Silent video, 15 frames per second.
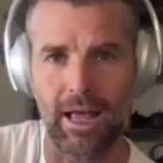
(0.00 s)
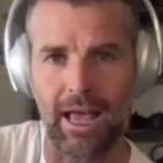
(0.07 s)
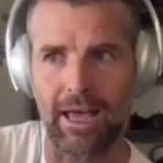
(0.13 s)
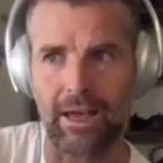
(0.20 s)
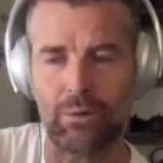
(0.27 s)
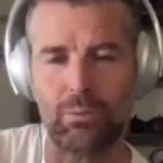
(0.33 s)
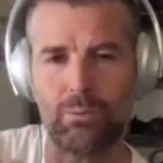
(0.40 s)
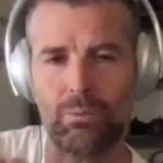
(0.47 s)

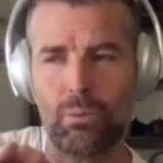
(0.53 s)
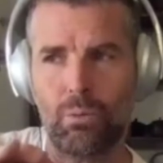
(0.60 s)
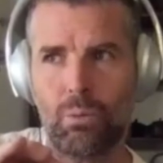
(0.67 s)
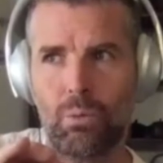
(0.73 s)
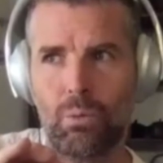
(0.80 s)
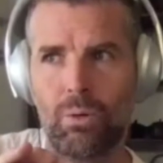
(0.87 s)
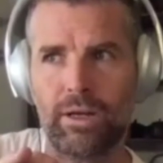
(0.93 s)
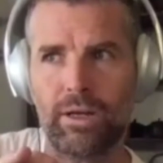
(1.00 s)
And
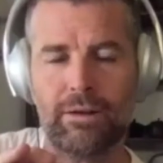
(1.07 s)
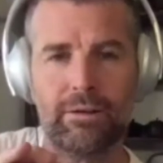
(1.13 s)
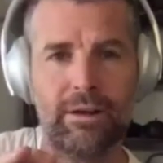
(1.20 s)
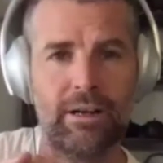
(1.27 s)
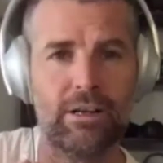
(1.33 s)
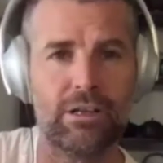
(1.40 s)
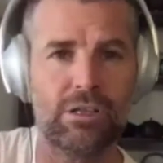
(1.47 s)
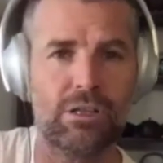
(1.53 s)
we are in
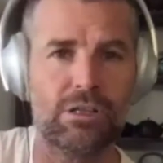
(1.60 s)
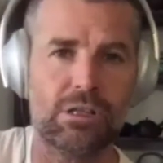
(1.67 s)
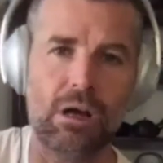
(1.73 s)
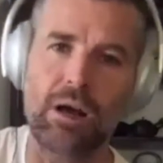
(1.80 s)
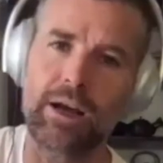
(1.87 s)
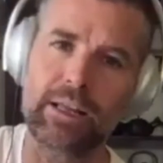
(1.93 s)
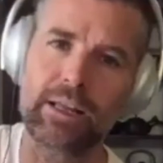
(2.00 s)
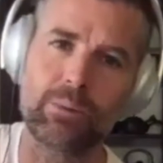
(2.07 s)
a
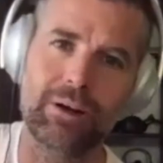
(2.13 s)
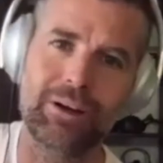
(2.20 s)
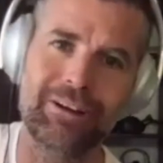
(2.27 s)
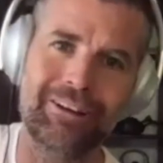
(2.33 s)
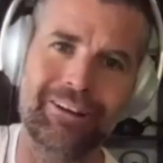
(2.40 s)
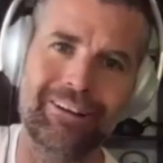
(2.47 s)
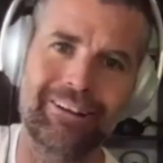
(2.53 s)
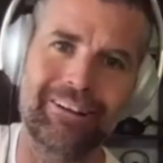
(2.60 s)
society
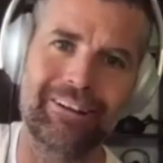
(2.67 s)
where